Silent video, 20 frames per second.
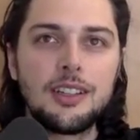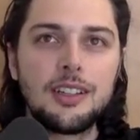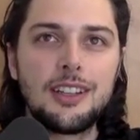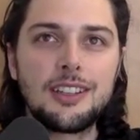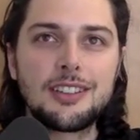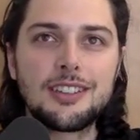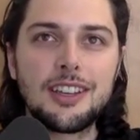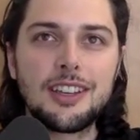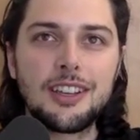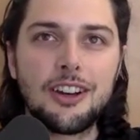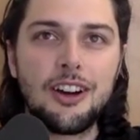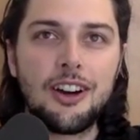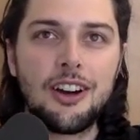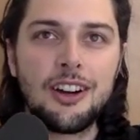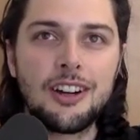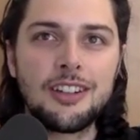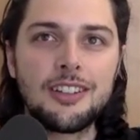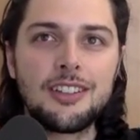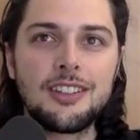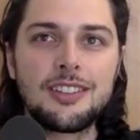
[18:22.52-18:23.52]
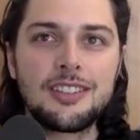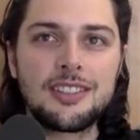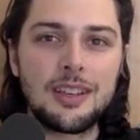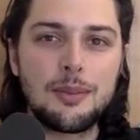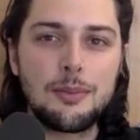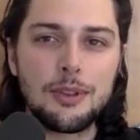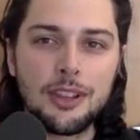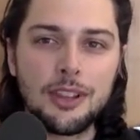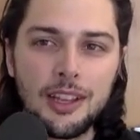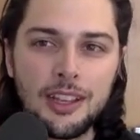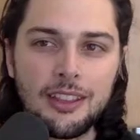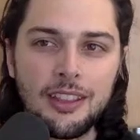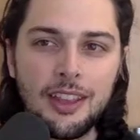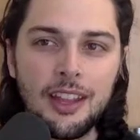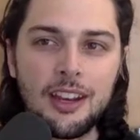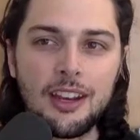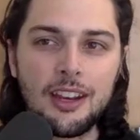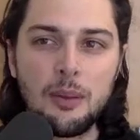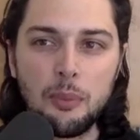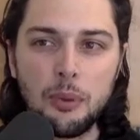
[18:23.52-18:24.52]
And it's like hard to simulate
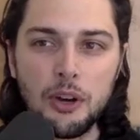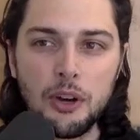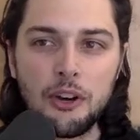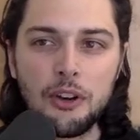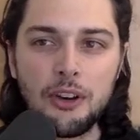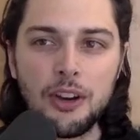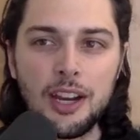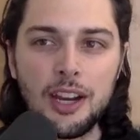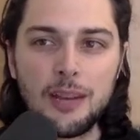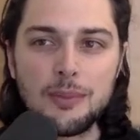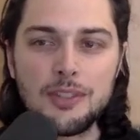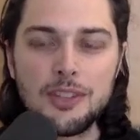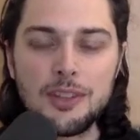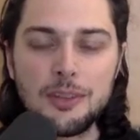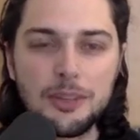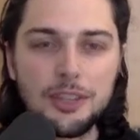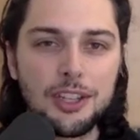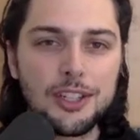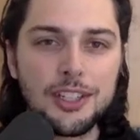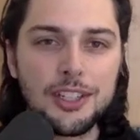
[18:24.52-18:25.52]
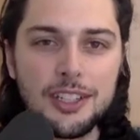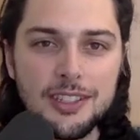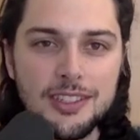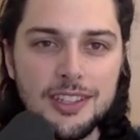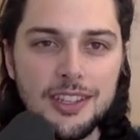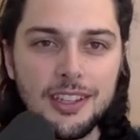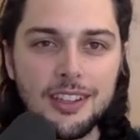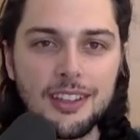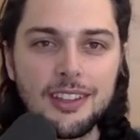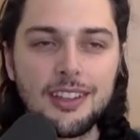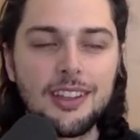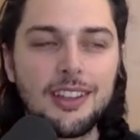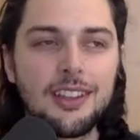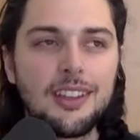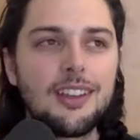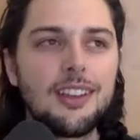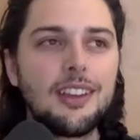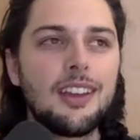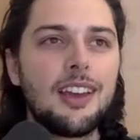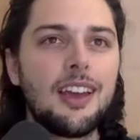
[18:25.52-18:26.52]
that in a program. So I'm curious, like,
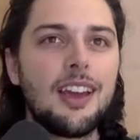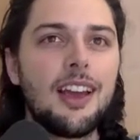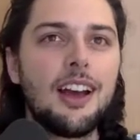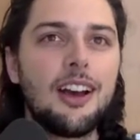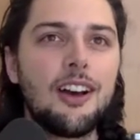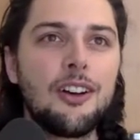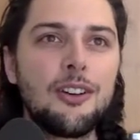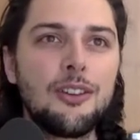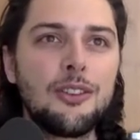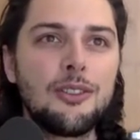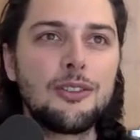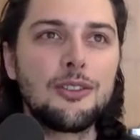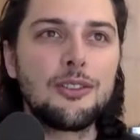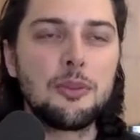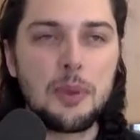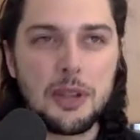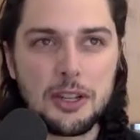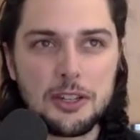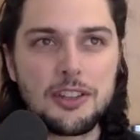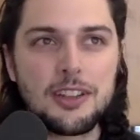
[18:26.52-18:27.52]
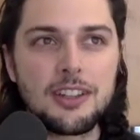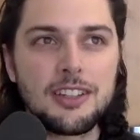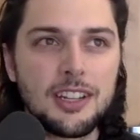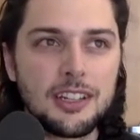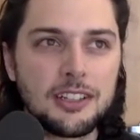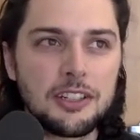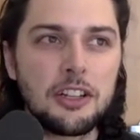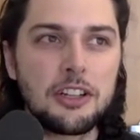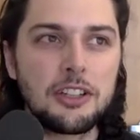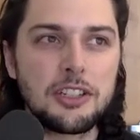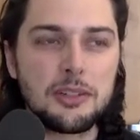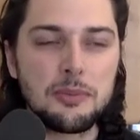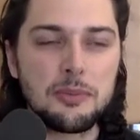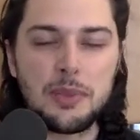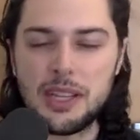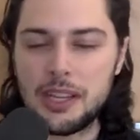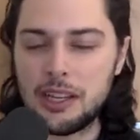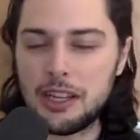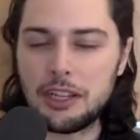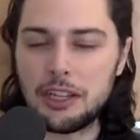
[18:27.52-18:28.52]
how you mentioned the technology
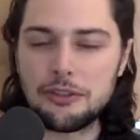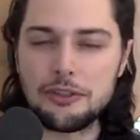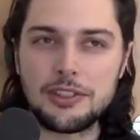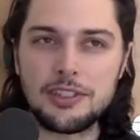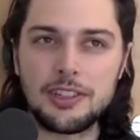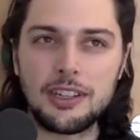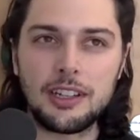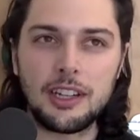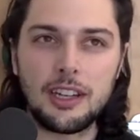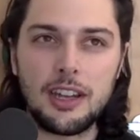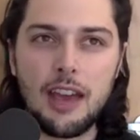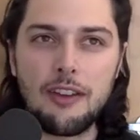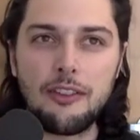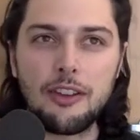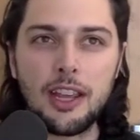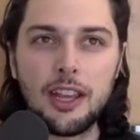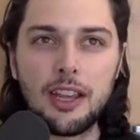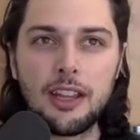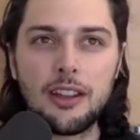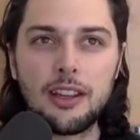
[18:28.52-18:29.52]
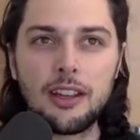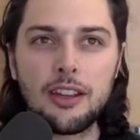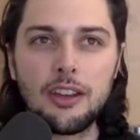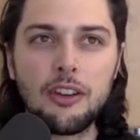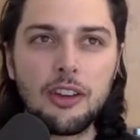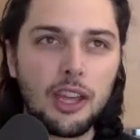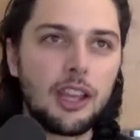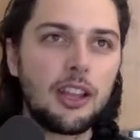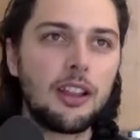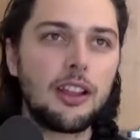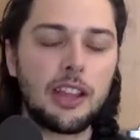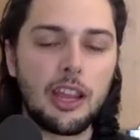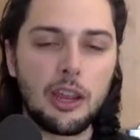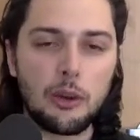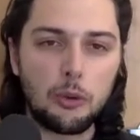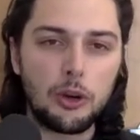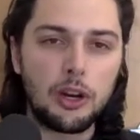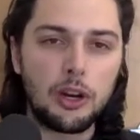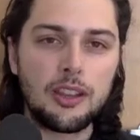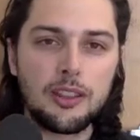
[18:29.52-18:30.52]
being interesting to navigate. Like, okay, like
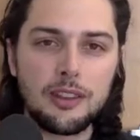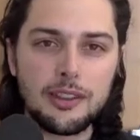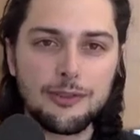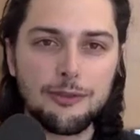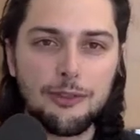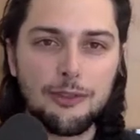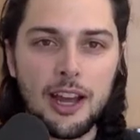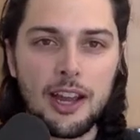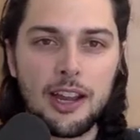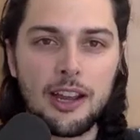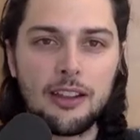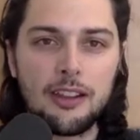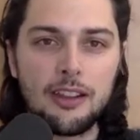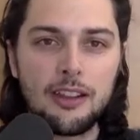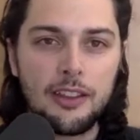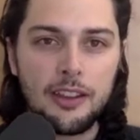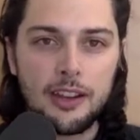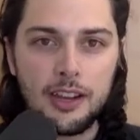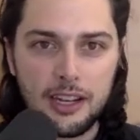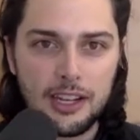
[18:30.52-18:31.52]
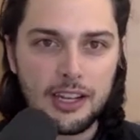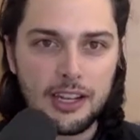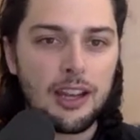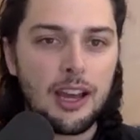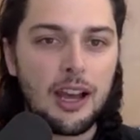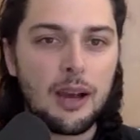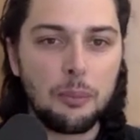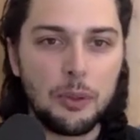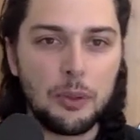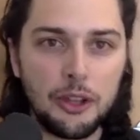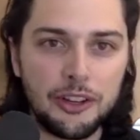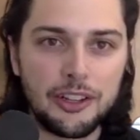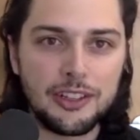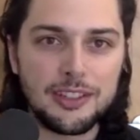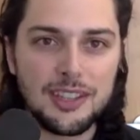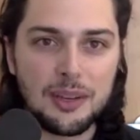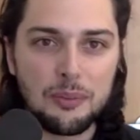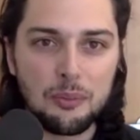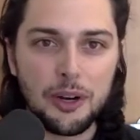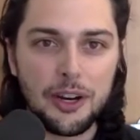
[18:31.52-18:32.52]
I work in this file and then I need to upload
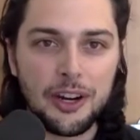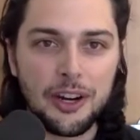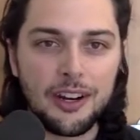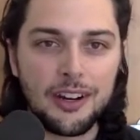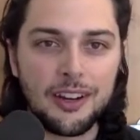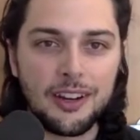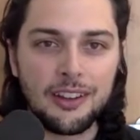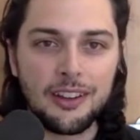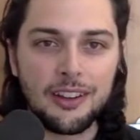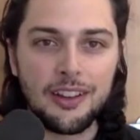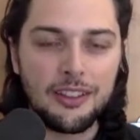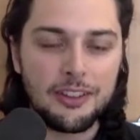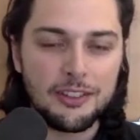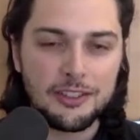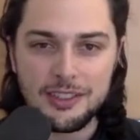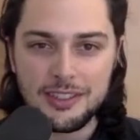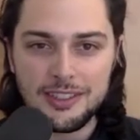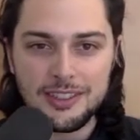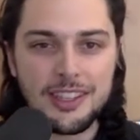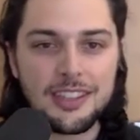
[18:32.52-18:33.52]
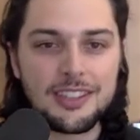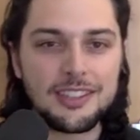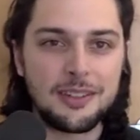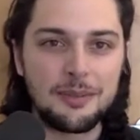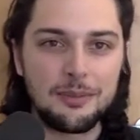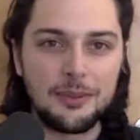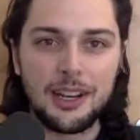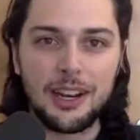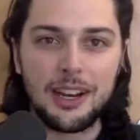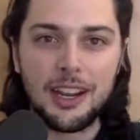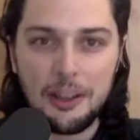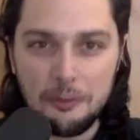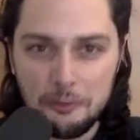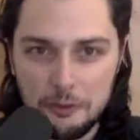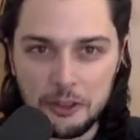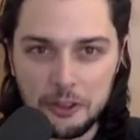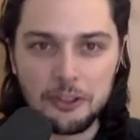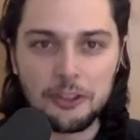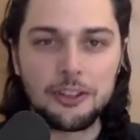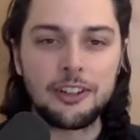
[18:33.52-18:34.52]
it somewhere, and there's a system that I have
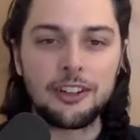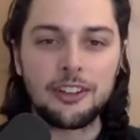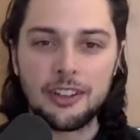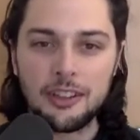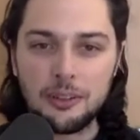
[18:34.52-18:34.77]
to learn.